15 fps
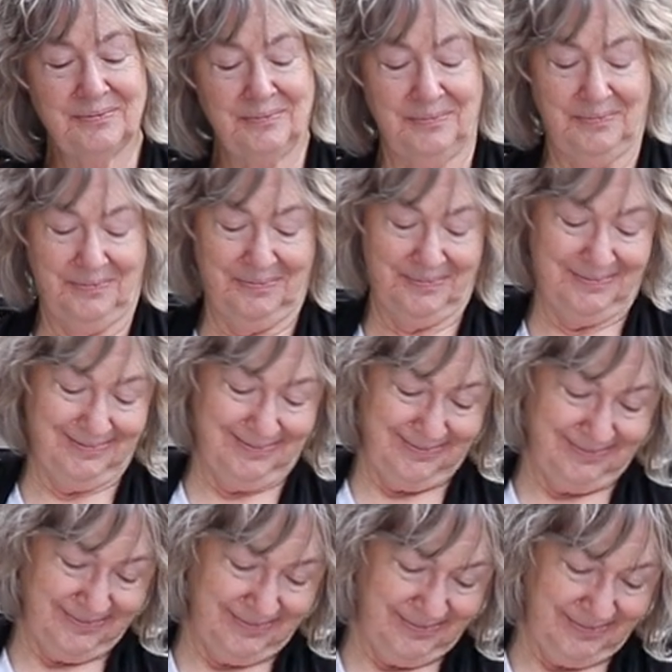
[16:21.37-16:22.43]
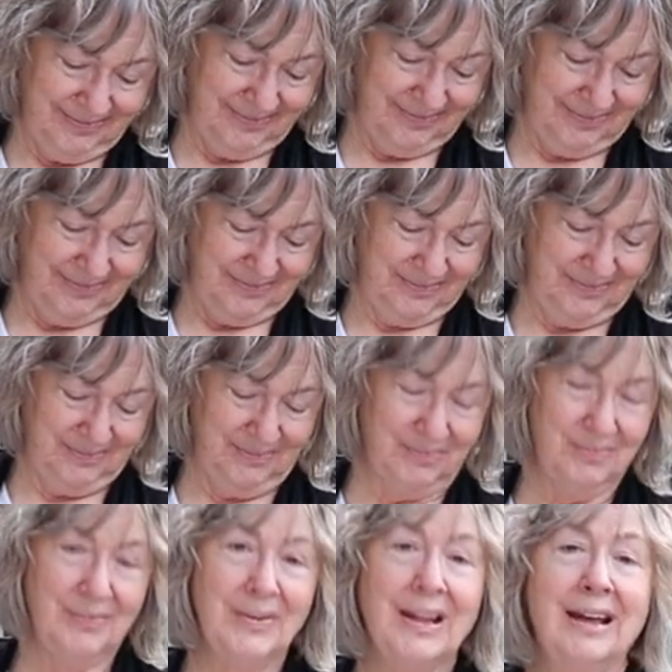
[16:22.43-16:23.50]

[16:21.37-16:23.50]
[no speech]